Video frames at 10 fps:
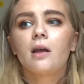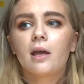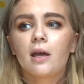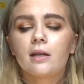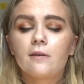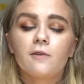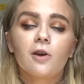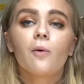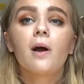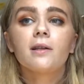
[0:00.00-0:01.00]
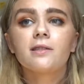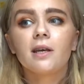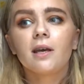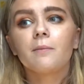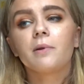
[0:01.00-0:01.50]
And if you go
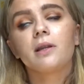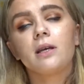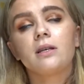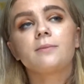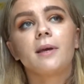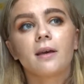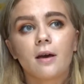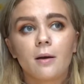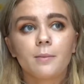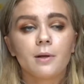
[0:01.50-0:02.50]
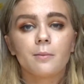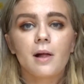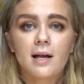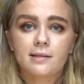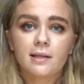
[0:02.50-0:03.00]
hunting, please pick up your
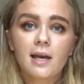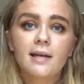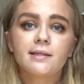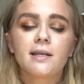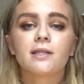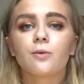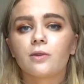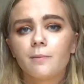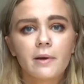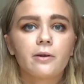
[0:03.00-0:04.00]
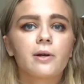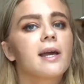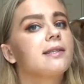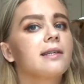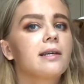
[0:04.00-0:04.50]
plastic casings or the metal
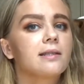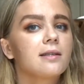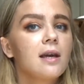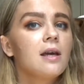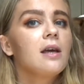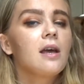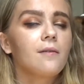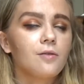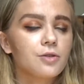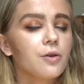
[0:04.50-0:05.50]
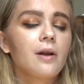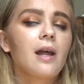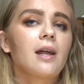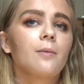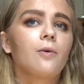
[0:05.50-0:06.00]
casings. If you shoot an
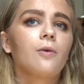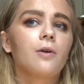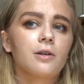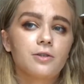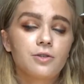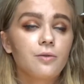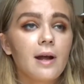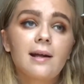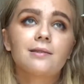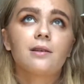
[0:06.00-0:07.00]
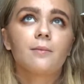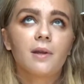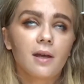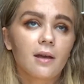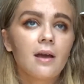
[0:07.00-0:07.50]
animal or shoot at
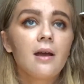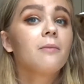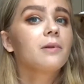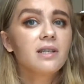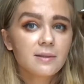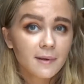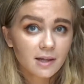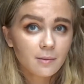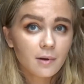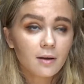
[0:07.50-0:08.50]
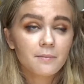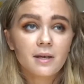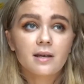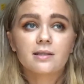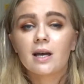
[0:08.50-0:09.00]
something, please pick them up,
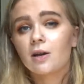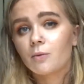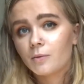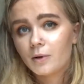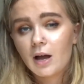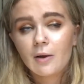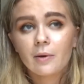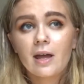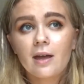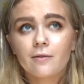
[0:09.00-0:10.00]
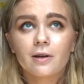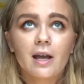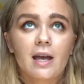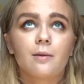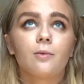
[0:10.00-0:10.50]
because I would hate for an
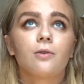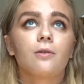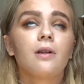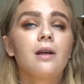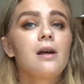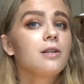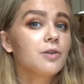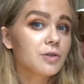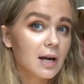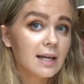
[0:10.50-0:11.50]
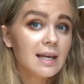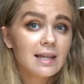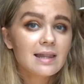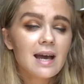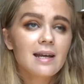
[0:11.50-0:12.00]
animal to try to
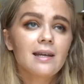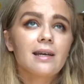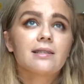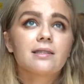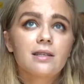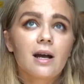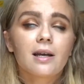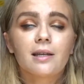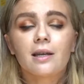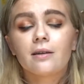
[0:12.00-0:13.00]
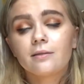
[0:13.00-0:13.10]
eat that and get stuck and it